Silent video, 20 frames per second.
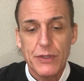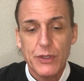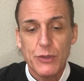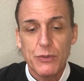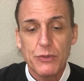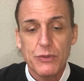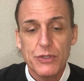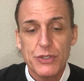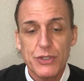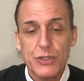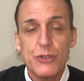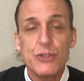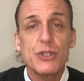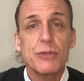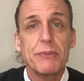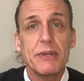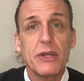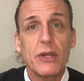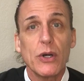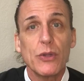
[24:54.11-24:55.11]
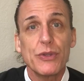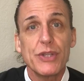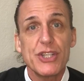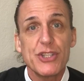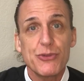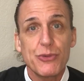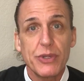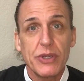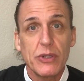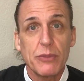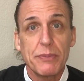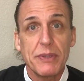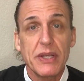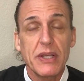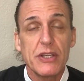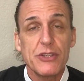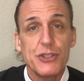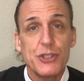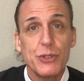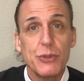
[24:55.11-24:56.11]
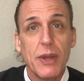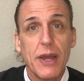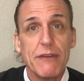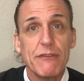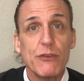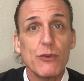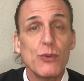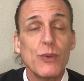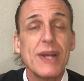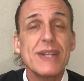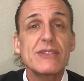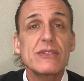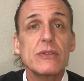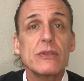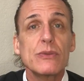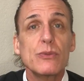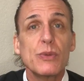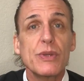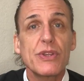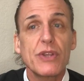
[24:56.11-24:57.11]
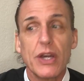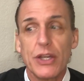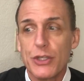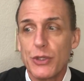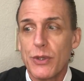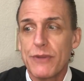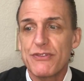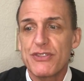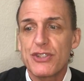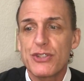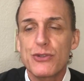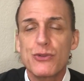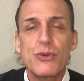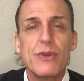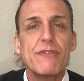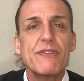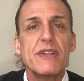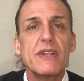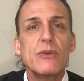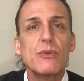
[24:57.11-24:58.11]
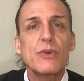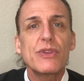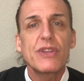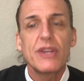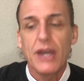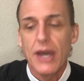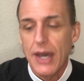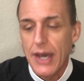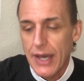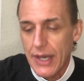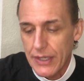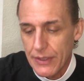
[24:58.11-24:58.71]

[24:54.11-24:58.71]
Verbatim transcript: You, you shall be called Israel because you have wrestled with God. You have striven with God.